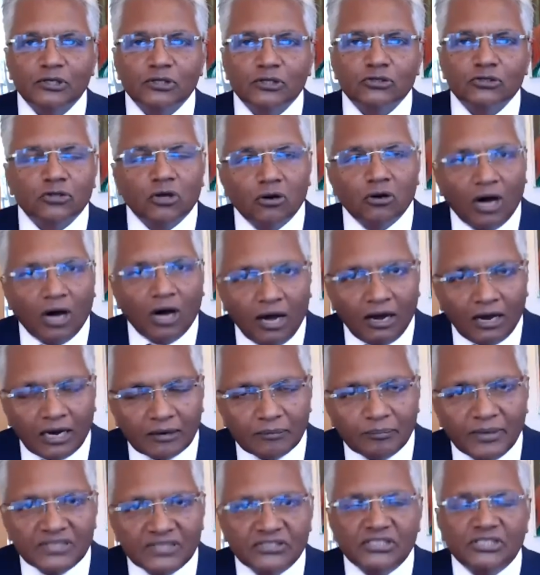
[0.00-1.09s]
So, our
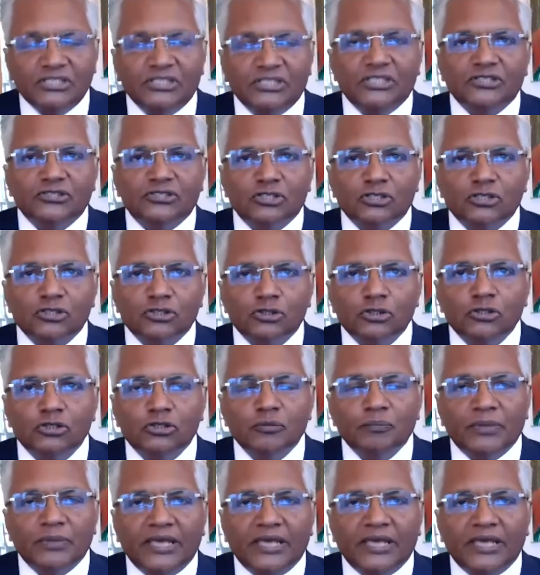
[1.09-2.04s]
messages should